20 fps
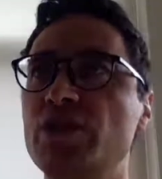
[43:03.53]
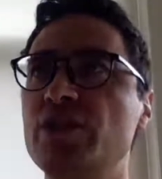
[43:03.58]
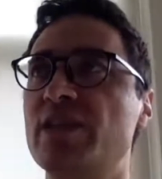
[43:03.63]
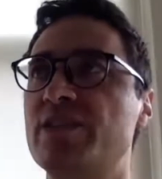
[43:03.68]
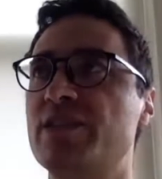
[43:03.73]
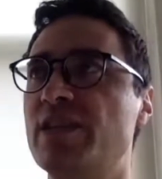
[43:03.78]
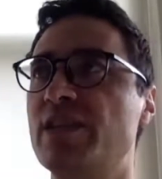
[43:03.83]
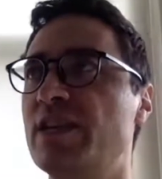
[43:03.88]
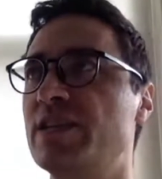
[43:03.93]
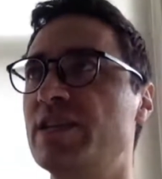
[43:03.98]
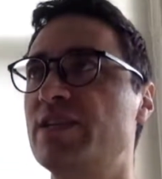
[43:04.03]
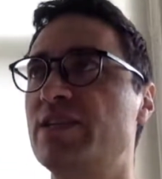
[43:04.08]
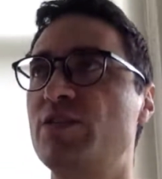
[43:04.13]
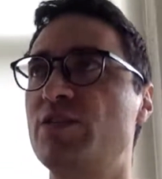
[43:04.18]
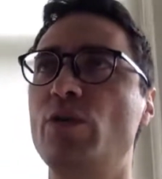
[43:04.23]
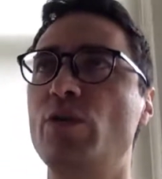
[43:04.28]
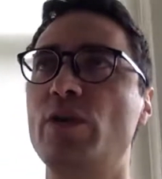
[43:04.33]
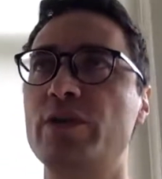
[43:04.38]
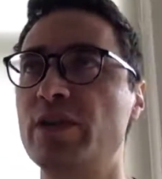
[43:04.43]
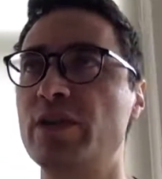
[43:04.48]
that says
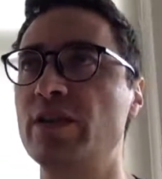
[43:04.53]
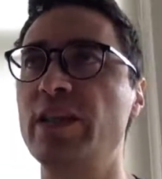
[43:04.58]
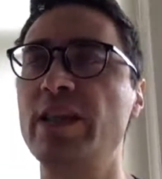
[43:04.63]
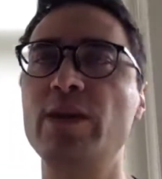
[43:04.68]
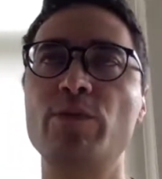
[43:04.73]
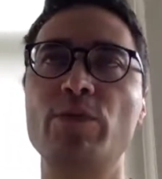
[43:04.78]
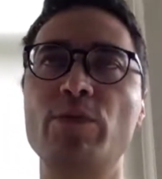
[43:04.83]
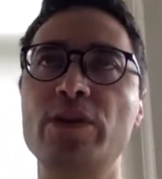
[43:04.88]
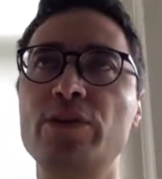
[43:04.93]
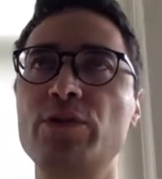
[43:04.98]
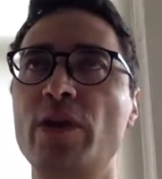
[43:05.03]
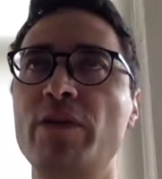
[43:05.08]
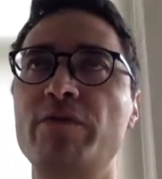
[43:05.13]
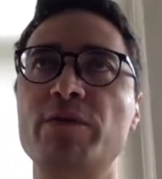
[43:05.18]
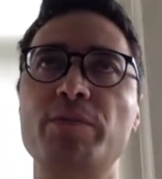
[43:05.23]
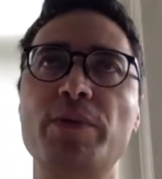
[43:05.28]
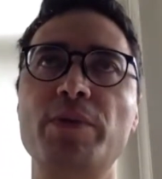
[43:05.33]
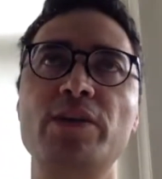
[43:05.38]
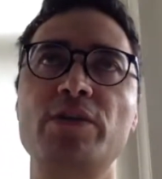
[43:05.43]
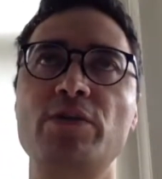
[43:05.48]
you are delinquent, you
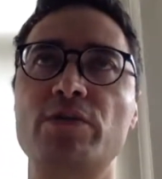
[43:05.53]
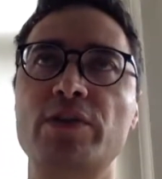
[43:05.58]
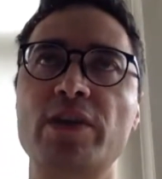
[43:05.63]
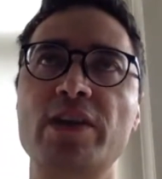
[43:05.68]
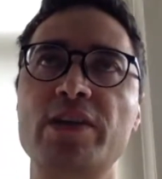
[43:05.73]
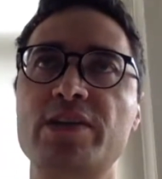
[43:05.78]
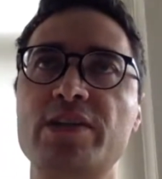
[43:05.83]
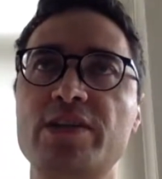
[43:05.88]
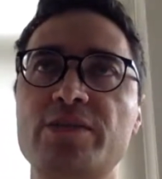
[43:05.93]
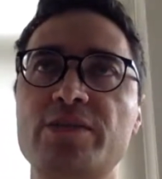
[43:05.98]
haven't paid your taxes